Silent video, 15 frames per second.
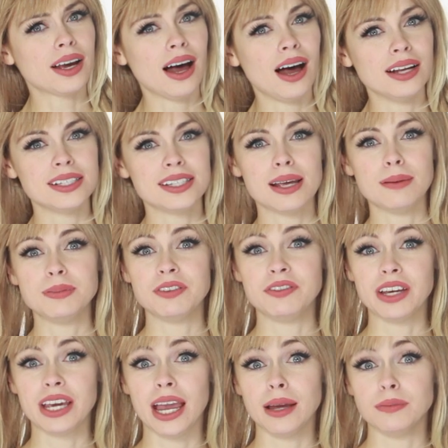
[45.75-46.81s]
concept of
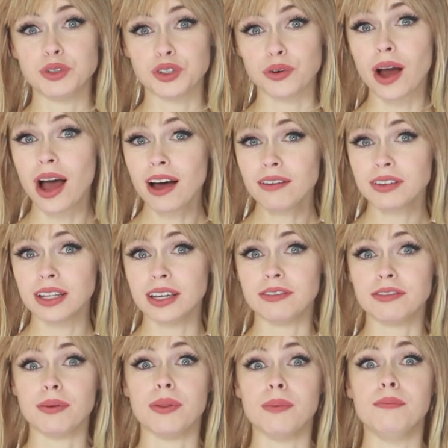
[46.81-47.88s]
the game drew heavily
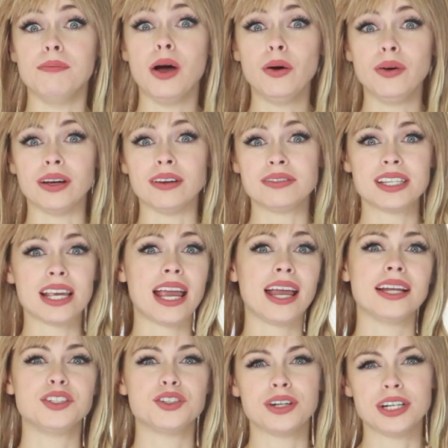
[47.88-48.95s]
from the motifs
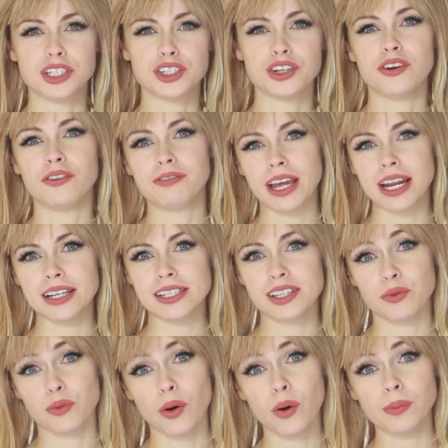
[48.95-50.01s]
and traditional
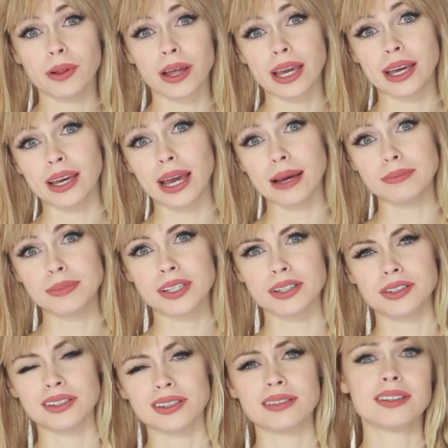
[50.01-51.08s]
fantasy role-playing games
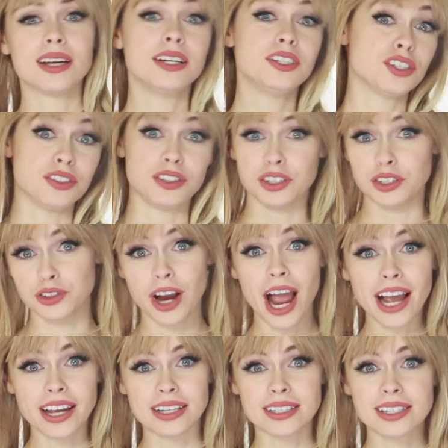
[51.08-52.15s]
such as Dungeons and
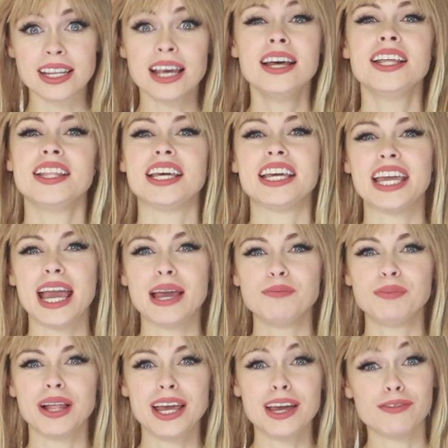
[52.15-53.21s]
Dragons, the
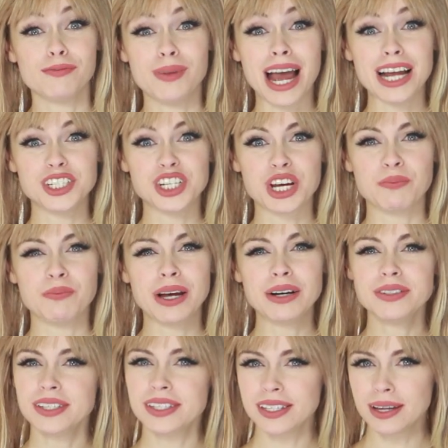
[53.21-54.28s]
gameplay of Magic
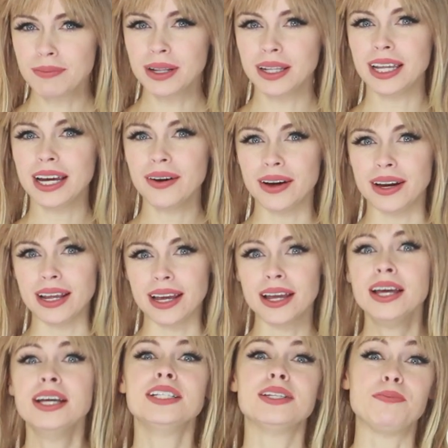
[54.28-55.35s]
bears
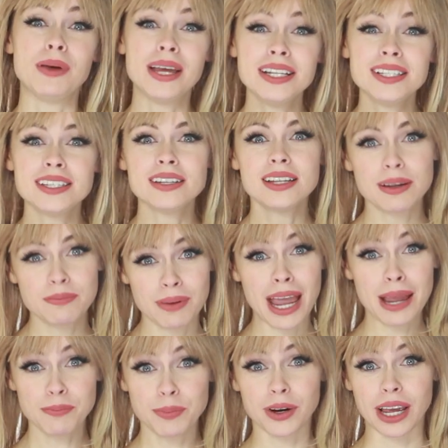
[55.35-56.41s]
similarity to pencil and
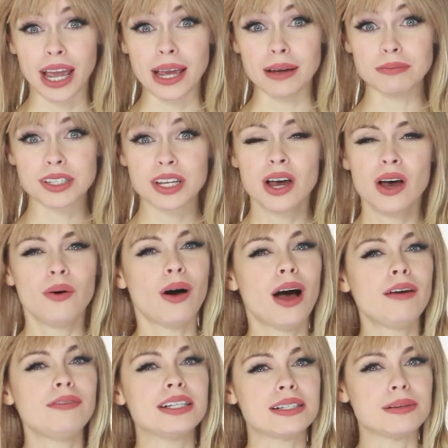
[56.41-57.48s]
paper games, while
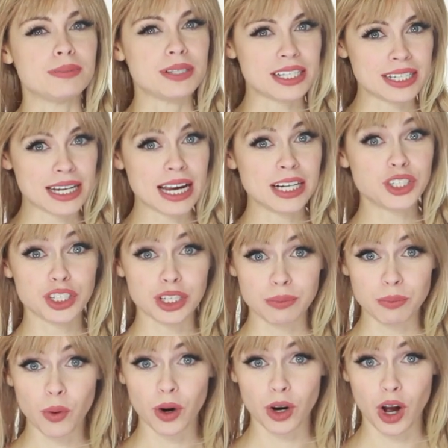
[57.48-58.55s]
having substantially
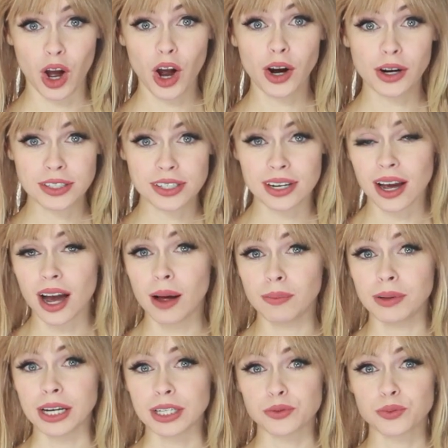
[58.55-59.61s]
more cards and
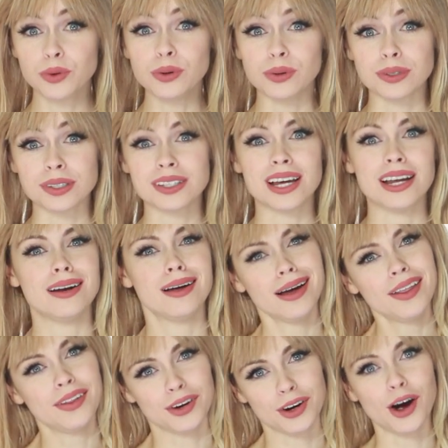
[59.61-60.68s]
complex rules than other